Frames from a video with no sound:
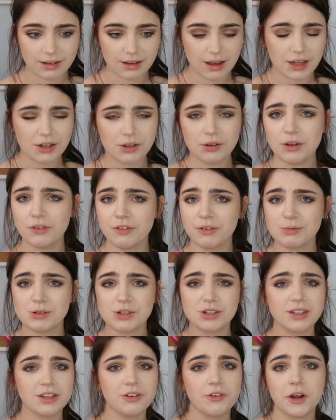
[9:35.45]
I don't know if I'm
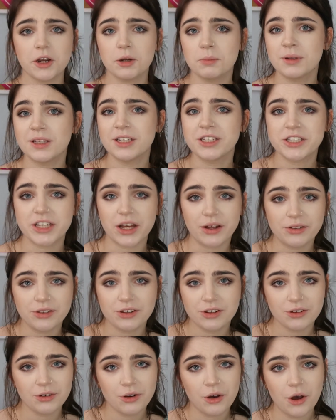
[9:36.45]
just incredibly
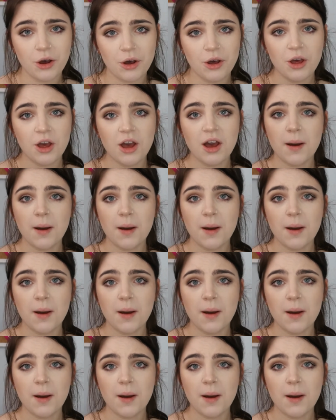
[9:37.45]
sheltered or not,